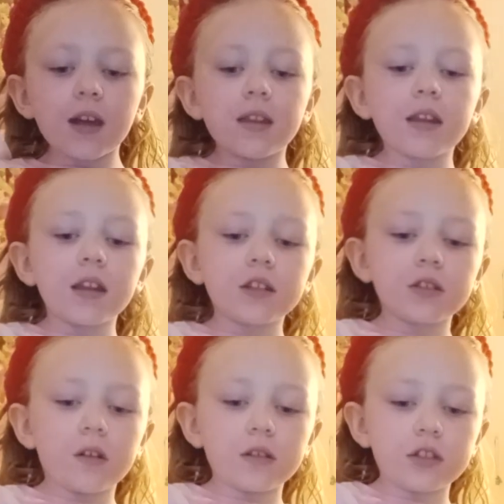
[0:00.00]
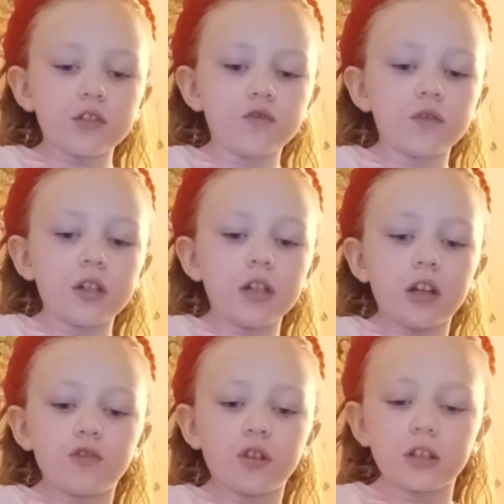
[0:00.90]
then I saw this tree and
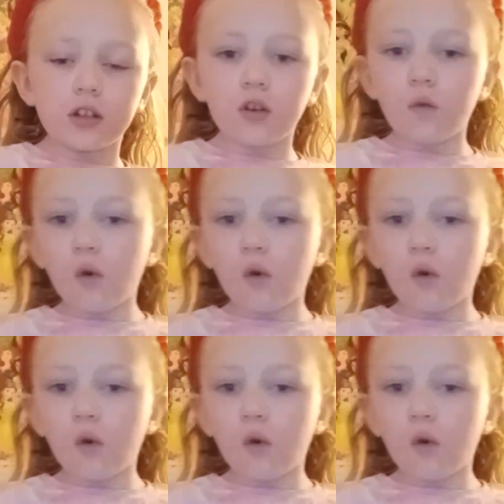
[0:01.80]
I tried to go